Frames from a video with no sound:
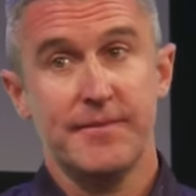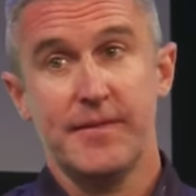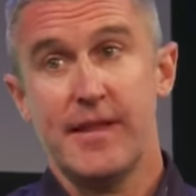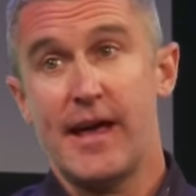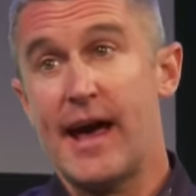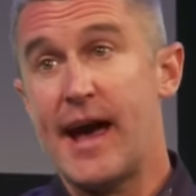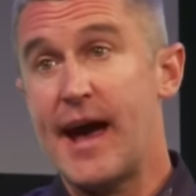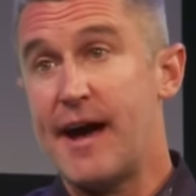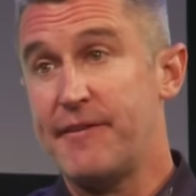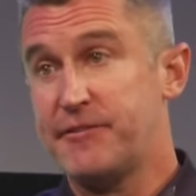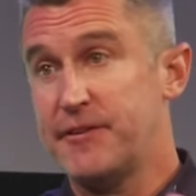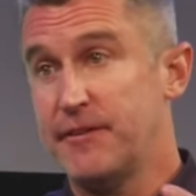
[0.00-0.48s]

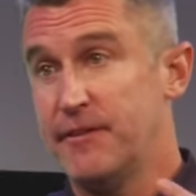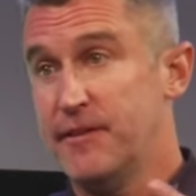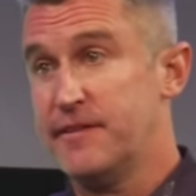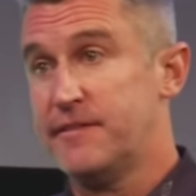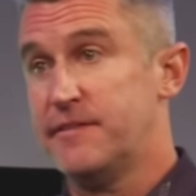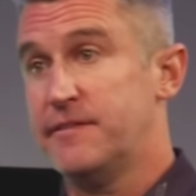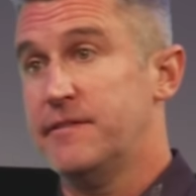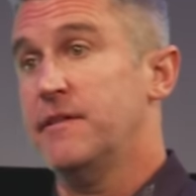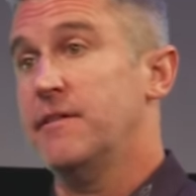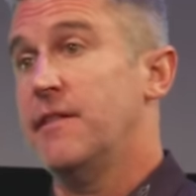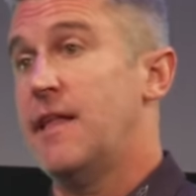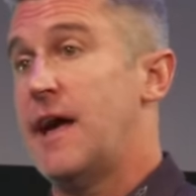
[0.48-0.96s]
I have to
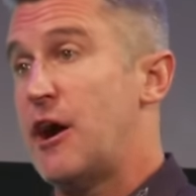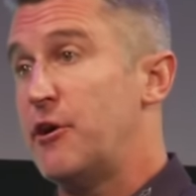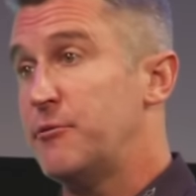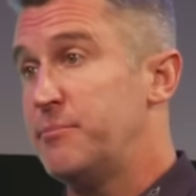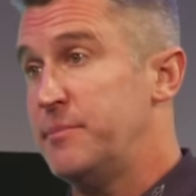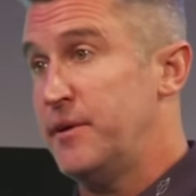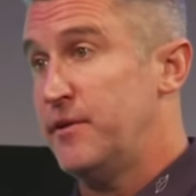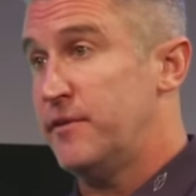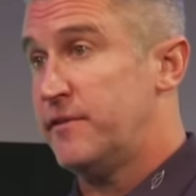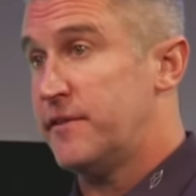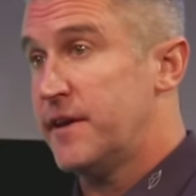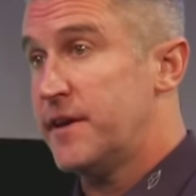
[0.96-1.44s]
listen to loud
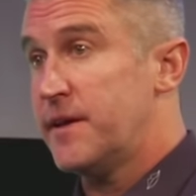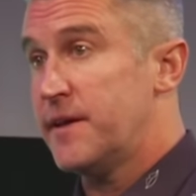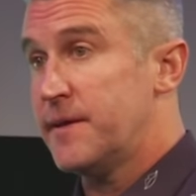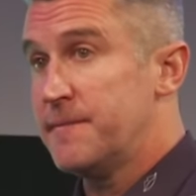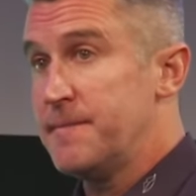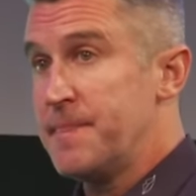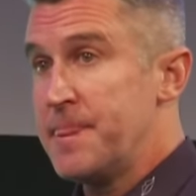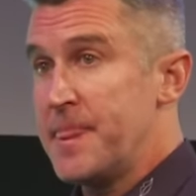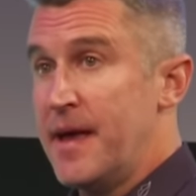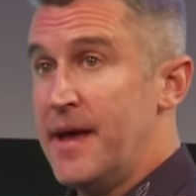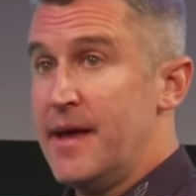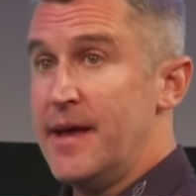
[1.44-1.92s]

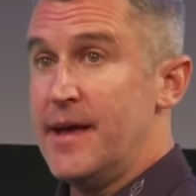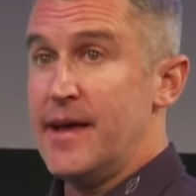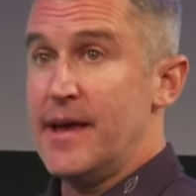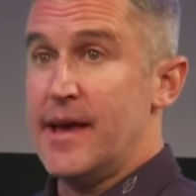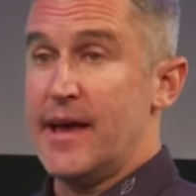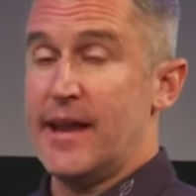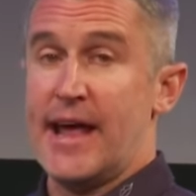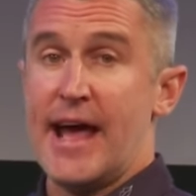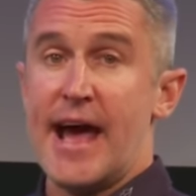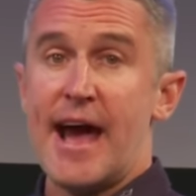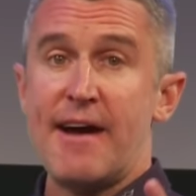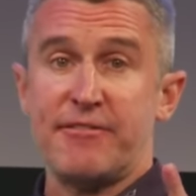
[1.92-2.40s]
music,
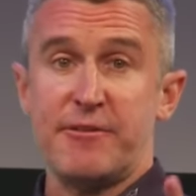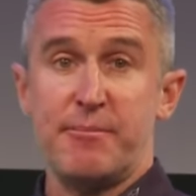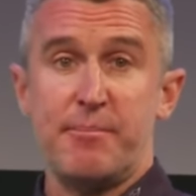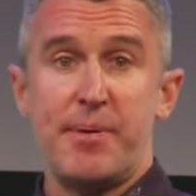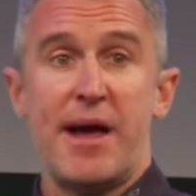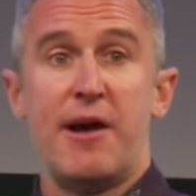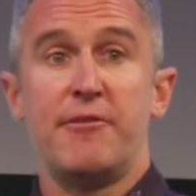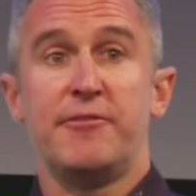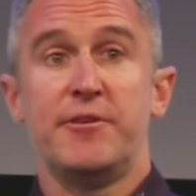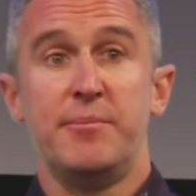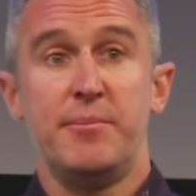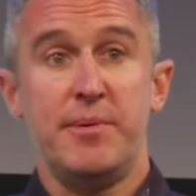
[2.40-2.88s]
and I have to
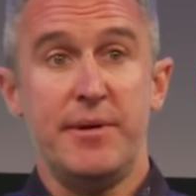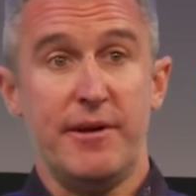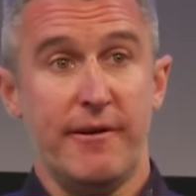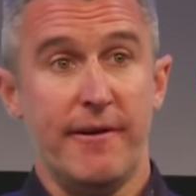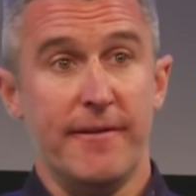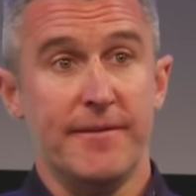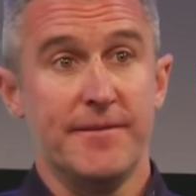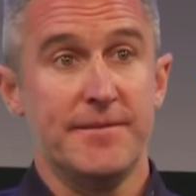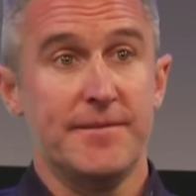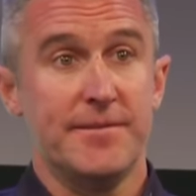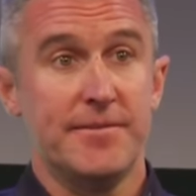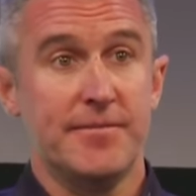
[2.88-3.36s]
pound a
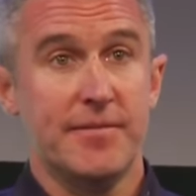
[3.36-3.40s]
beer.